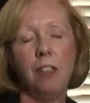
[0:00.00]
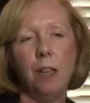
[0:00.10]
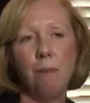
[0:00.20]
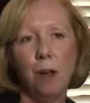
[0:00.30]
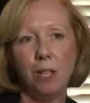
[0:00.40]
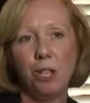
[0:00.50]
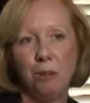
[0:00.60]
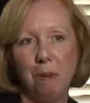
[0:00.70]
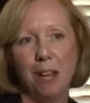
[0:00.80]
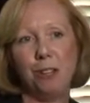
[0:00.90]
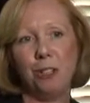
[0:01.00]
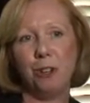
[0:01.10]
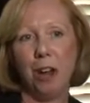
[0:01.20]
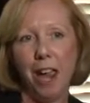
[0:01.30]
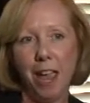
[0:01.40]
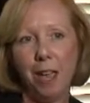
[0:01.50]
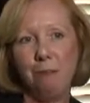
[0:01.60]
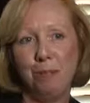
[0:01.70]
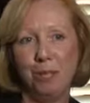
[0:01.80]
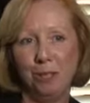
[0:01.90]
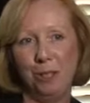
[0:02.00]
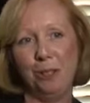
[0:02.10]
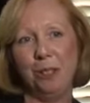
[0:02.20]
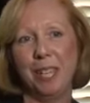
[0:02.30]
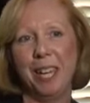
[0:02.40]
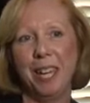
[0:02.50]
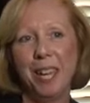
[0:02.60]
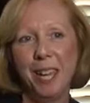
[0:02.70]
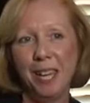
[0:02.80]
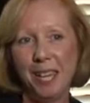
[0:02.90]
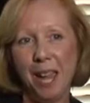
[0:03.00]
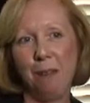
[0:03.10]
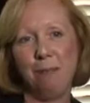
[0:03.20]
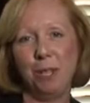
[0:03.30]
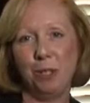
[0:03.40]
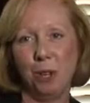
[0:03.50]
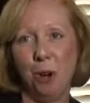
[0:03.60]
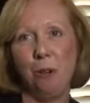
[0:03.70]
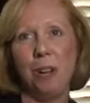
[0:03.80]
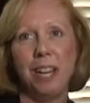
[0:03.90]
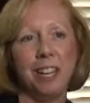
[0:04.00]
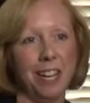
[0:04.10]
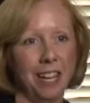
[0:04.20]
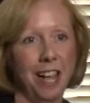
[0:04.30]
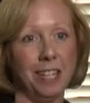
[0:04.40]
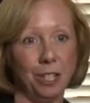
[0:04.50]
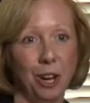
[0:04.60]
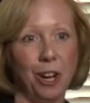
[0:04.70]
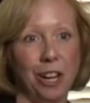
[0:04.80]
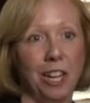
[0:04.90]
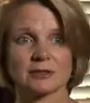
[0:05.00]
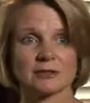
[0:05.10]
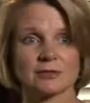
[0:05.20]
and that project manager absolutely kept us going and on target.